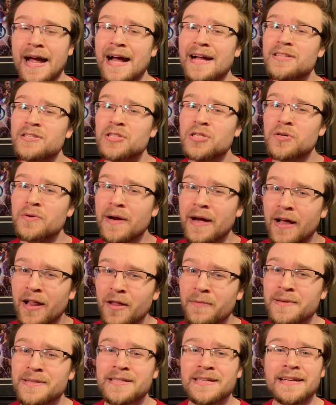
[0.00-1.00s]
adds new
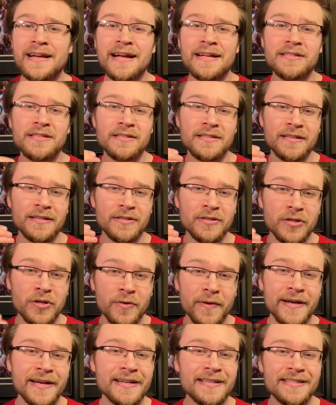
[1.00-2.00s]
elements, and adds
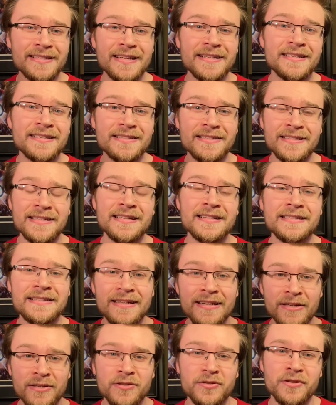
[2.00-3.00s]
new and extended scenes
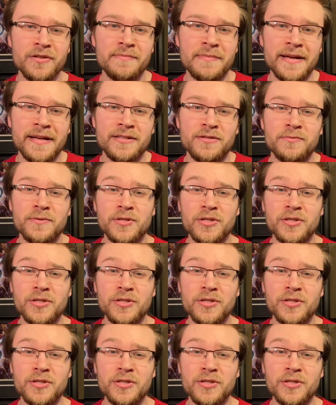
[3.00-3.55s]
into the mix,